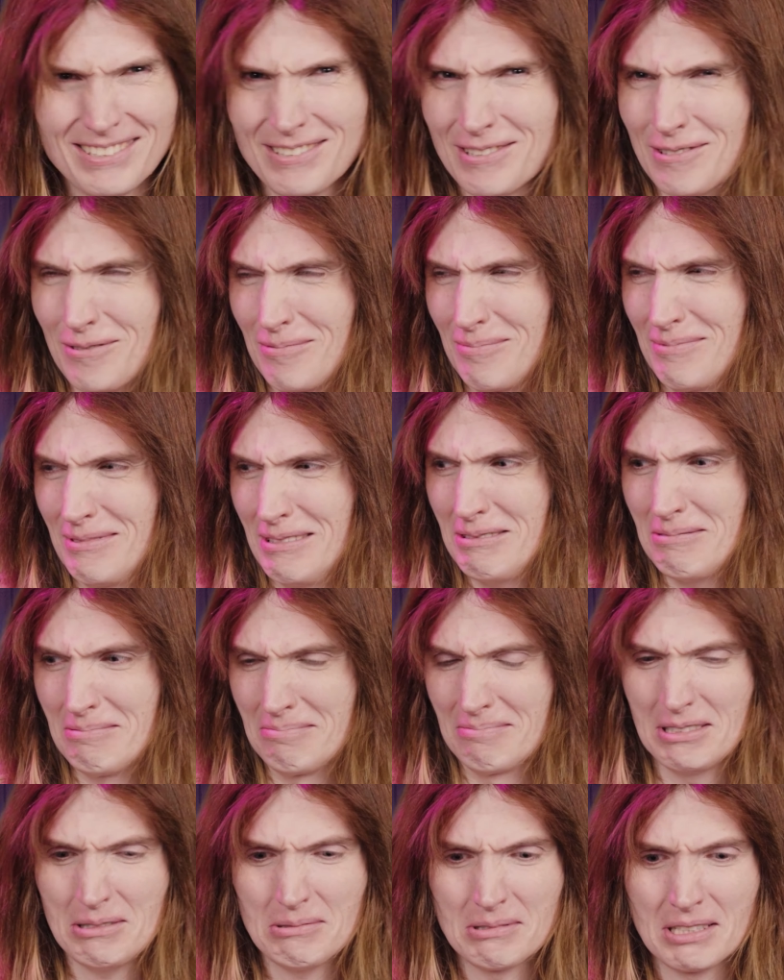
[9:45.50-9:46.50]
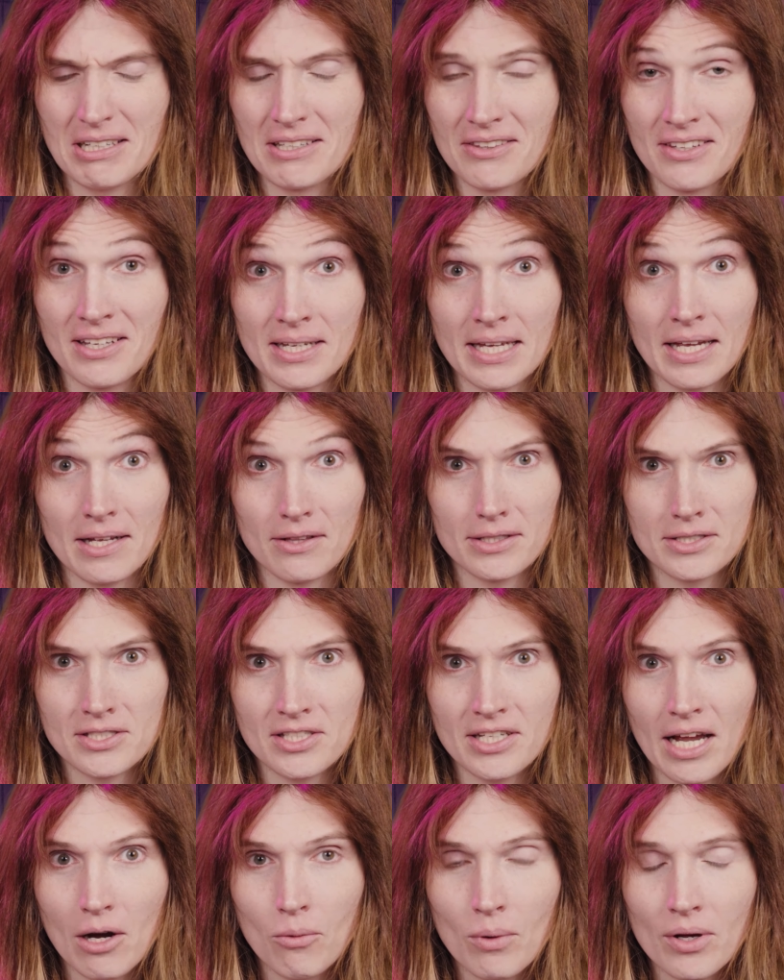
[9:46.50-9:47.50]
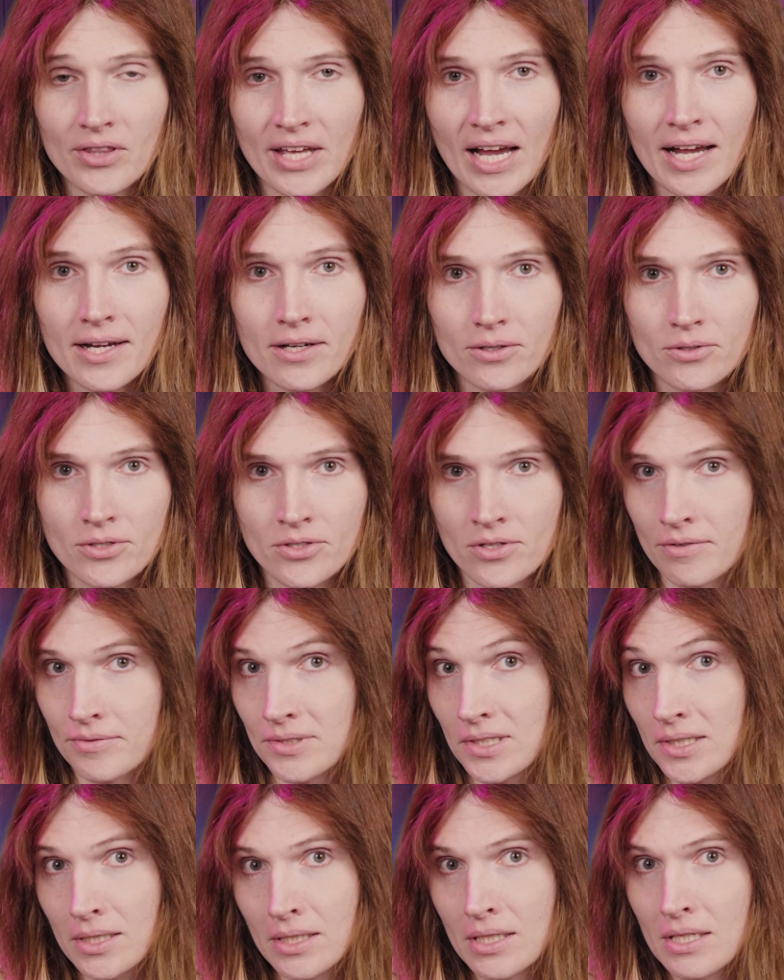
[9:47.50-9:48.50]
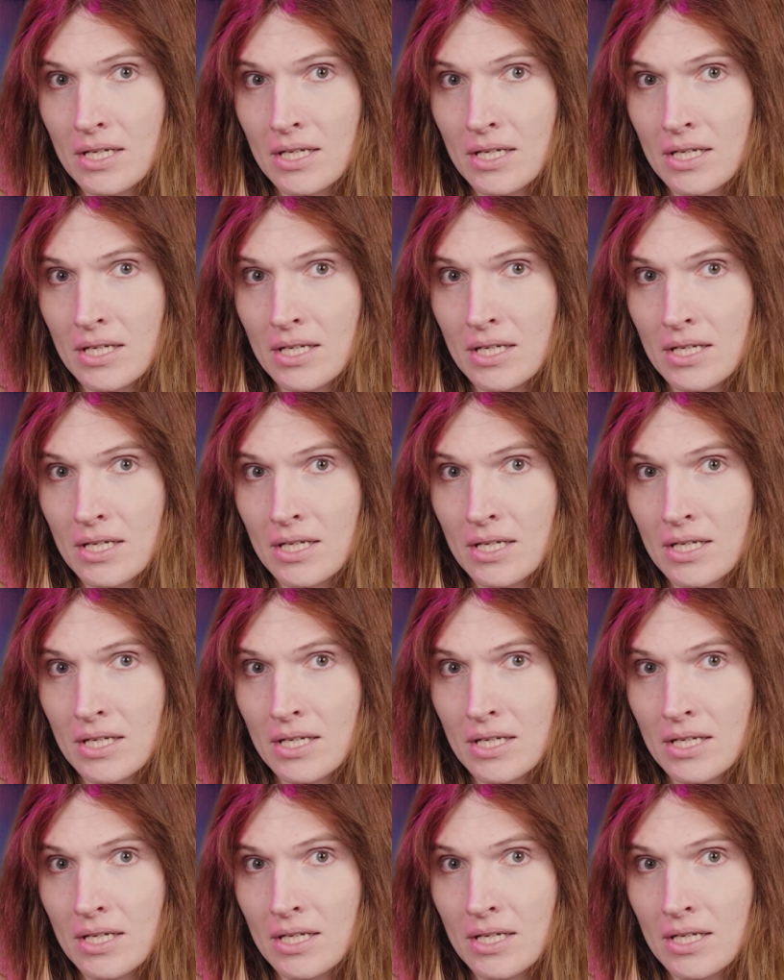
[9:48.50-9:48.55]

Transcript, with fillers: Oh, oh, no, God. Well, yeah, let's see how well that goes over.